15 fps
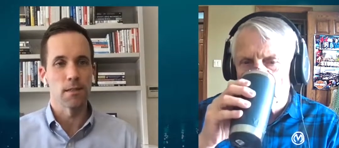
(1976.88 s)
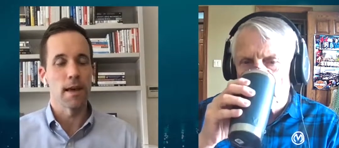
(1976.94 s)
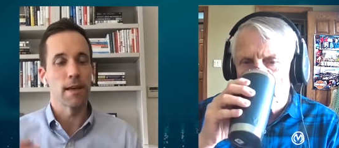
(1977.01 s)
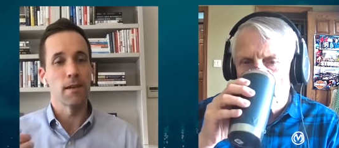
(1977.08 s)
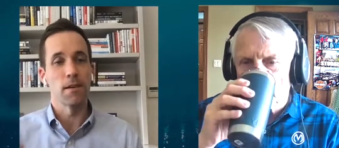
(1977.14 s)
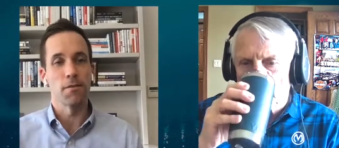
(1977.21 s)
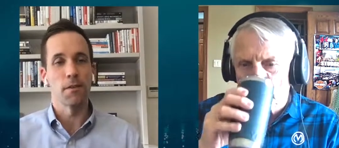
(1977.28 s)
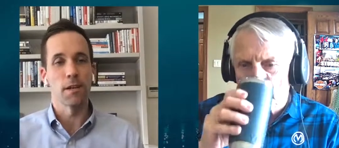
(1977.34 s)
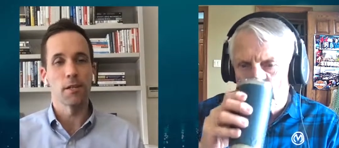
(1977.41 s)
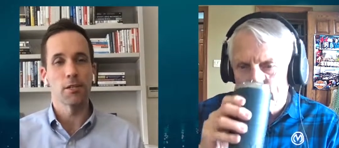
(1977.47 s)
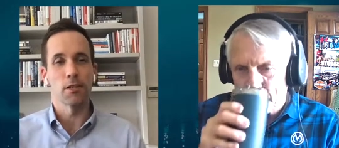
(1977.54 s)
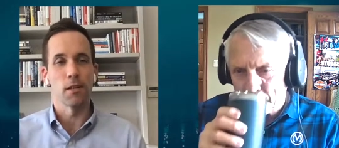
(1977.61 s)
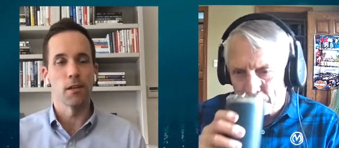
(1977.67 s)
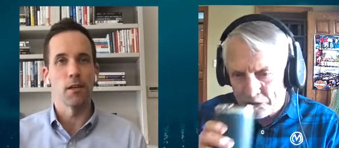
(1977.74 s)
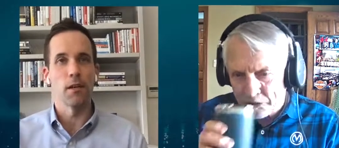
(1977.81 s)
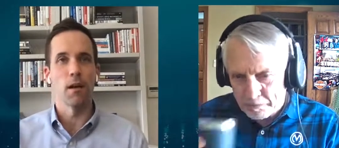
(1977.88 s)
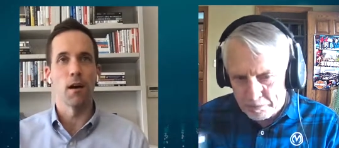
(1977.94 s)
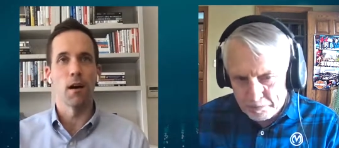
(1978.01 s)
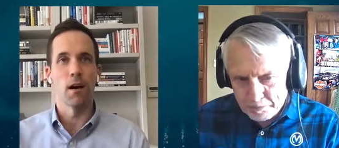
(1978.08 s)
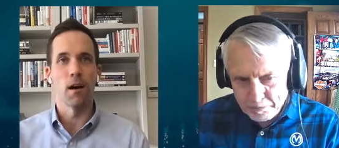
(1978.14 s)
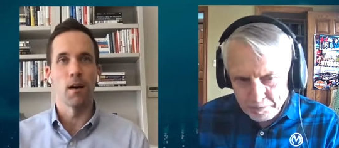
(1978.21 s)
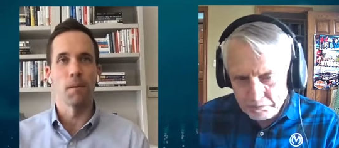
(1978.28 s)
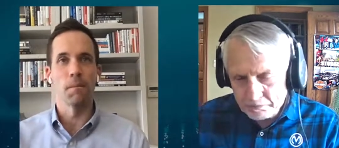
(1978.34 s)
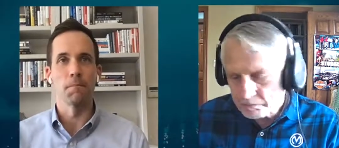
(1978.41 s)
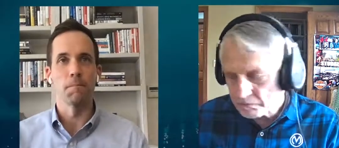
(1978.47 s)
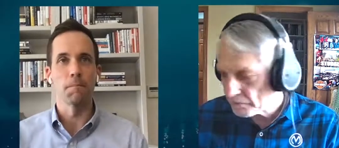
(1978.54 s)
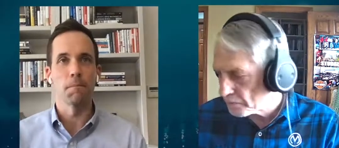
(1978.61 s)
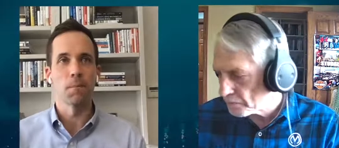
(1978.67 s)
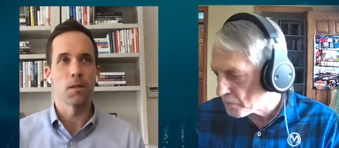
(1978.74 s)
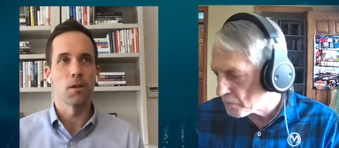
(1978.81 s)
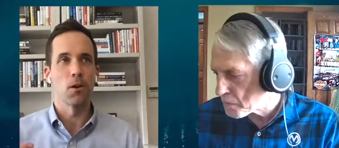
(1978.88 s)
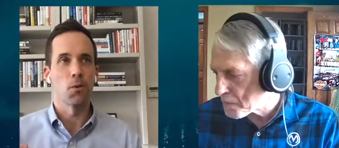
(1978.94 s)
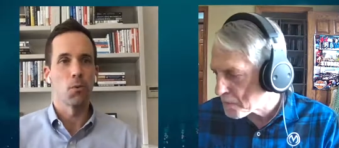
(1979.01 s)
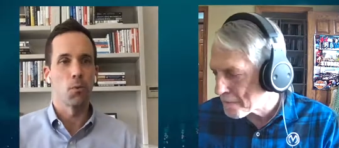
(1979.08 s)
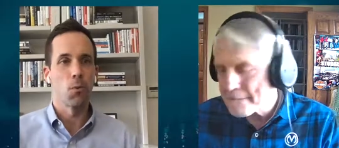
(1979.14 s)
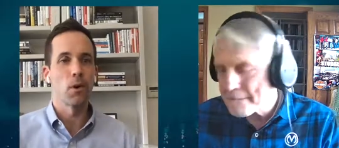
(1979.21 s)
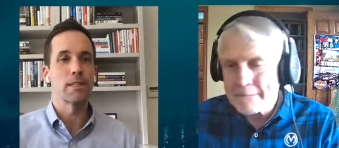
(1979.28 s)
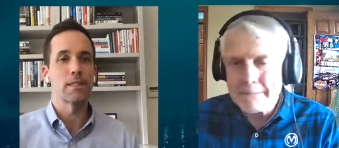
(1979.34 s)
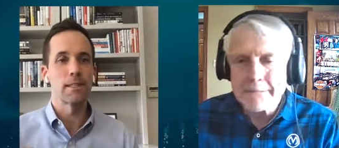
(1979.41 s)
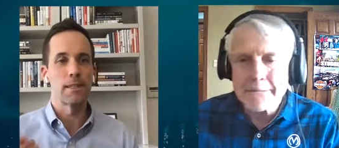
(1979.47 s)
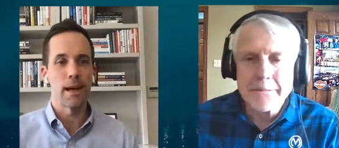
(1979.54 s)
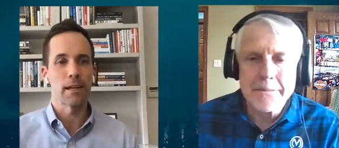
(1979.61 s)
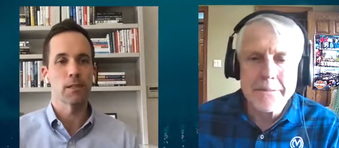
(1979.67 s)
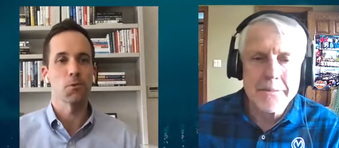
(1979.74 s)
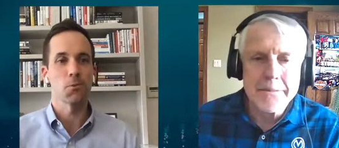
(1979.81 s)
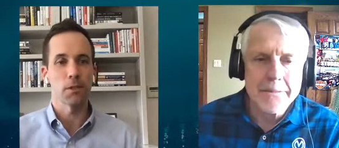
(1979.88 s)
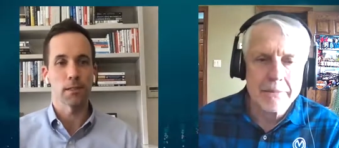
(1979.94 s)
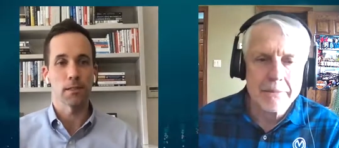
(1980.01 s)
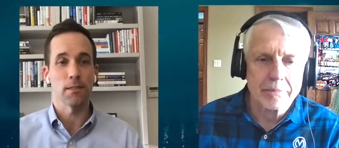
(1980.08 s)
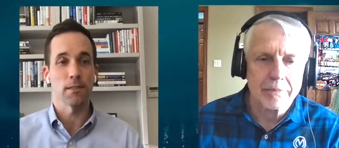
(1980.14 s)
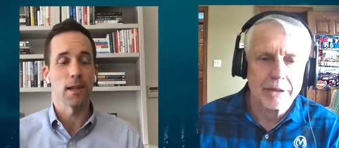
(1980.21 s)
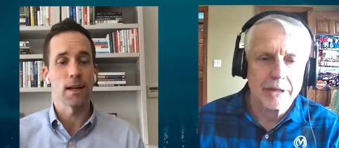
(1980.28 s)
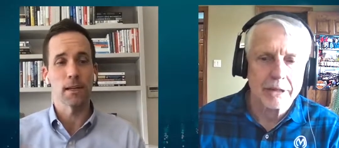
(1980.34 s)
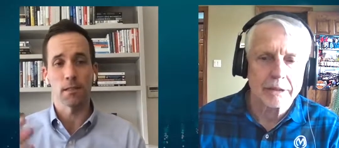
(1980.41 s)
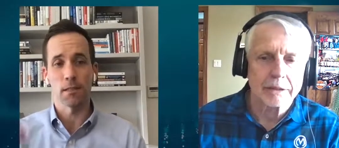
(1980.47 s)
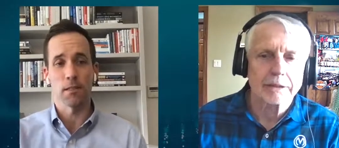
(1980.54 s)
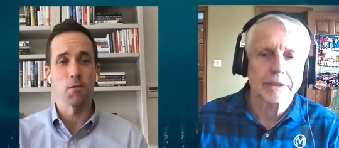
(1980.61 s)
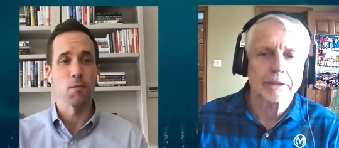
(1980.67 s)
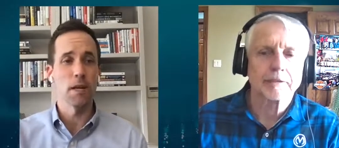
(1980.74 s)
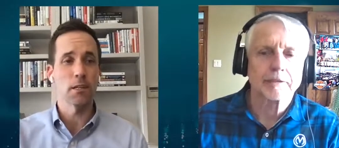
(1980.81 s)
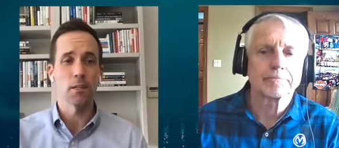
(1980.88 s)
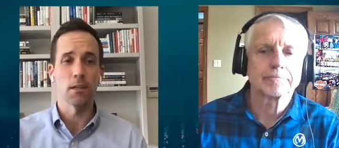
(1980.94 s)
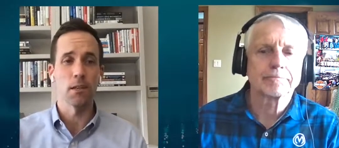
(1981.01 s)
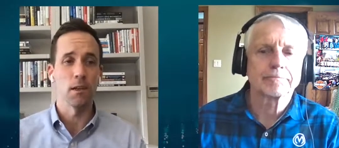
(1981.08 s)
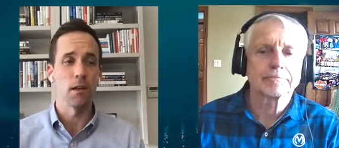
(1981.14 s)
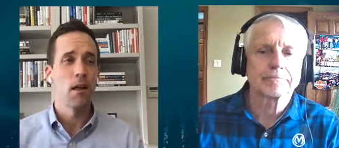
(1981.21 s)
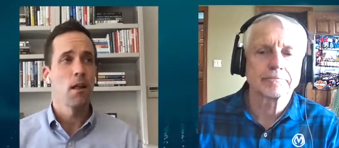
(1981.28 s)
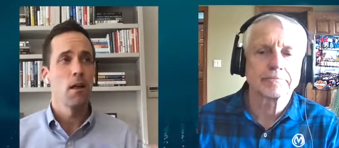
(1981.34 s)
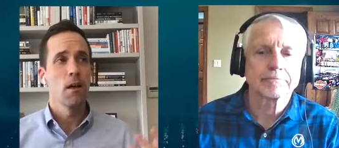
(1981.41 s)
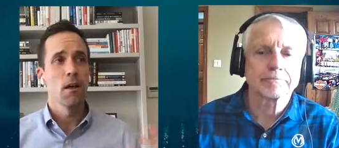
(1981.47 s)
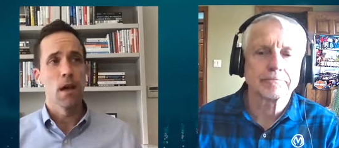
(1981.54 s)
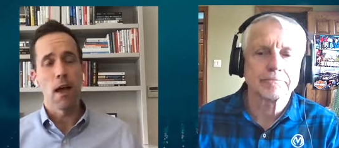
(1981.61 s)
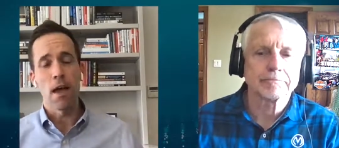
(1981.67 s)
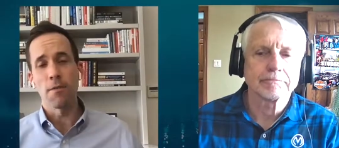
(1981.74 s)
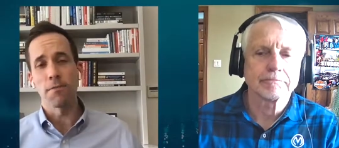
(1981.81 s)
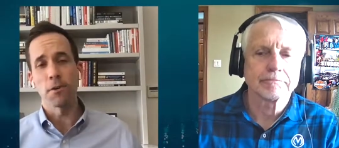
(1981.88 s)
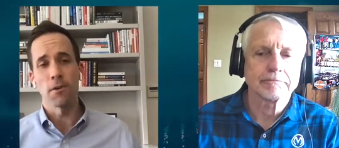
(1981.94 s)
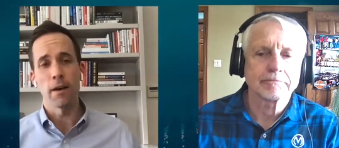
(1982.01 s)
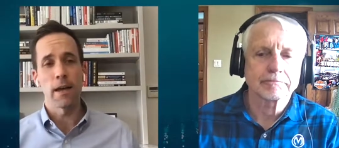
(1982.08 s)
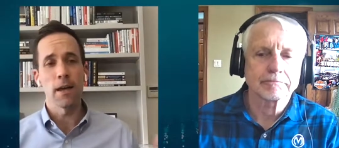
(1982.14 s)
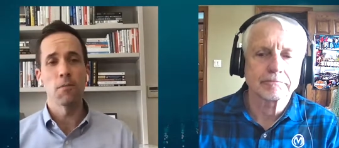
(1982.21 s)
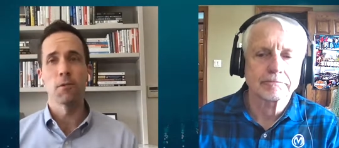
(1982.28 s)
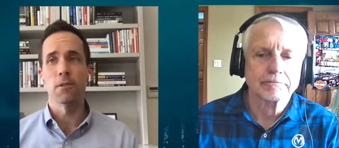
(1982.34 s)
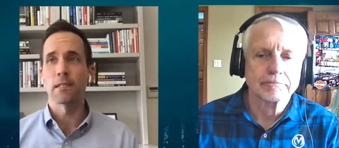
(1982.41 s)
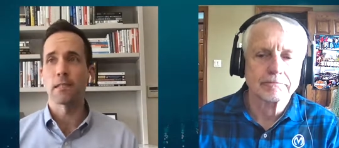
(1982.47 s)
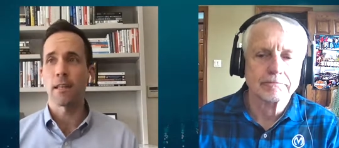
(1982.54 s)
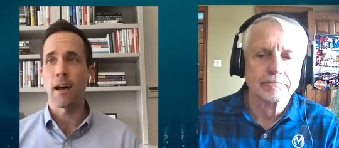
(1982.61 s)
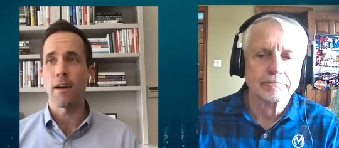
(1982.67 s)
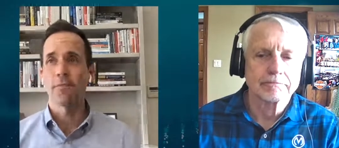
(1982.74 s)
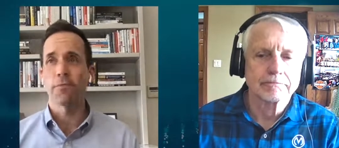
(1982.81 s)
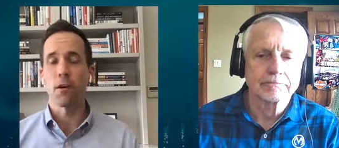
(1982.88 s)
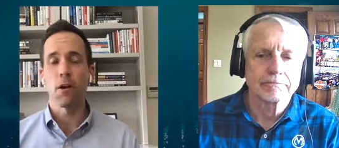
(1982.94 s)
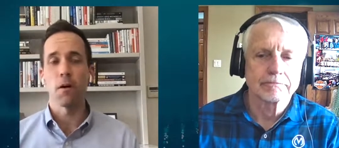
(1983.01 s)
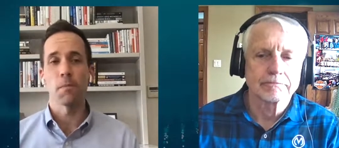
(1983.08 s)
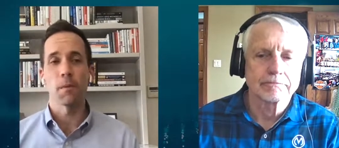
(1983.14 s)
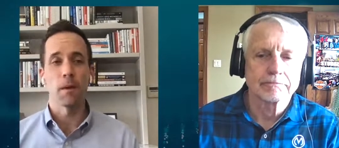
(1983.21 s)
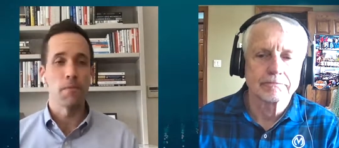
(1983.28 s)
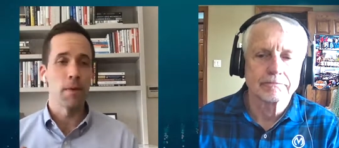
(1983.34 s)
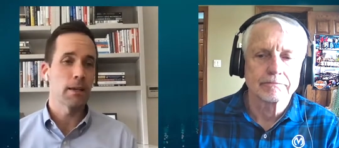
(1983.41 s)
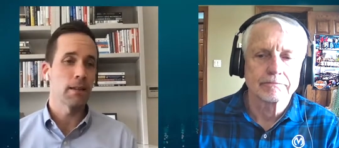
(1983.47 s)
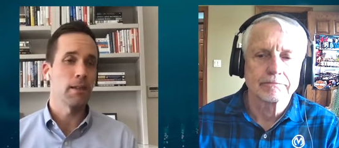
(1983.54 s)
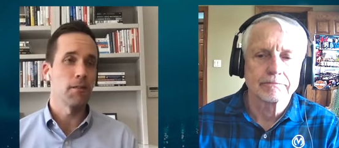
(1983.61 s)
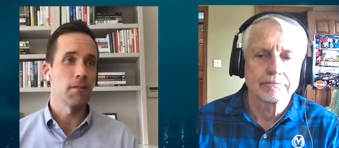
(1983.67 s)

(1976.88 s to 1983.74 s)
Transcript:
Speaker 1: that innovation. Um, you know, what's next? What's next? And you mentioned it. If you're able to staff up and make the